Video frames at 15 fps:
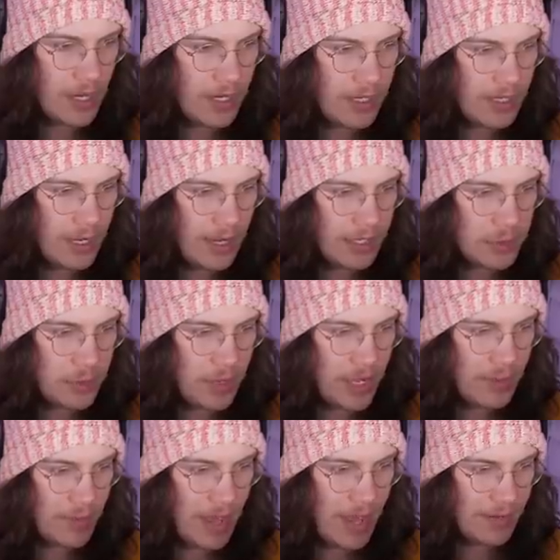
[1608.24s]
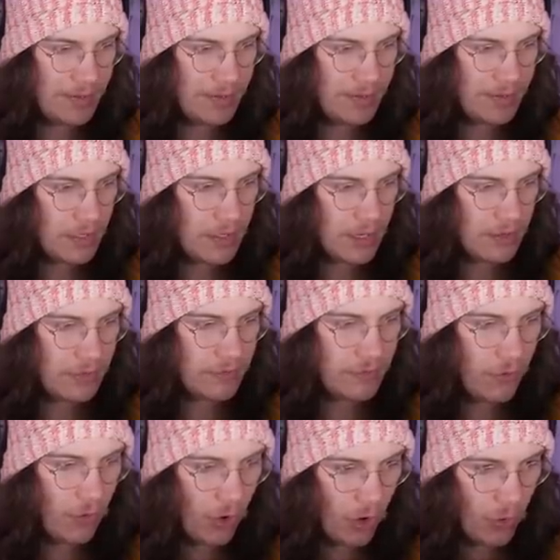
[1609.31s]
I need HP, man. All right,
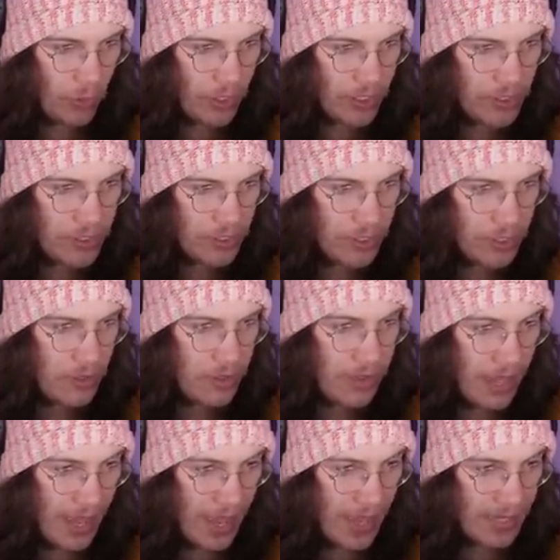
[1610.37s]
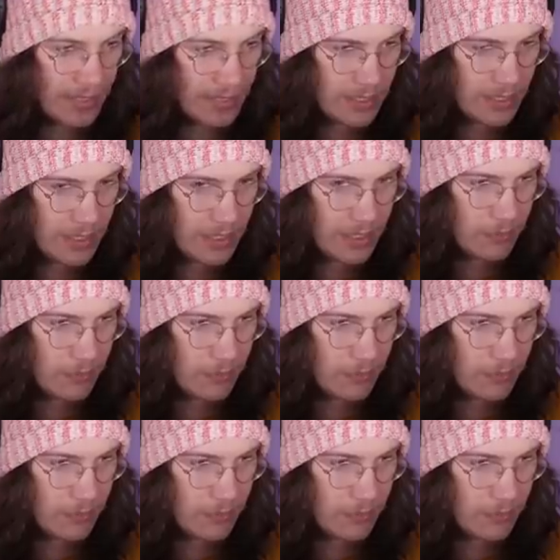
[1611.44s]
forward. That.